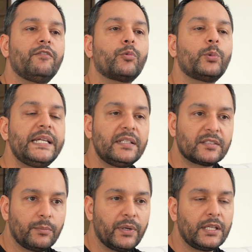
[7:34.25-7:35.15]
of read
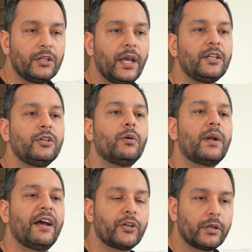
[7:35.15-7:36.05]
somebody and you don't
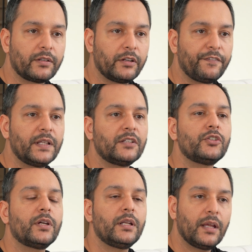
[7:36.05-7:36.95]
have to hurt their feelings.
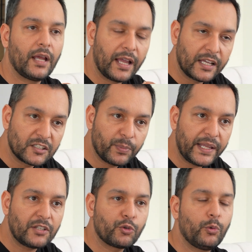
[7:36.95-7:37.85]
You can
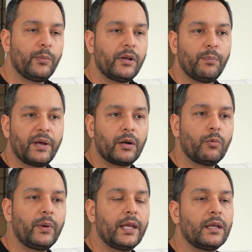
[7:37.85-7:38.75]
explain to them in a better
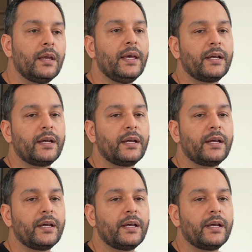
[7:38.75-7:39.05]
way.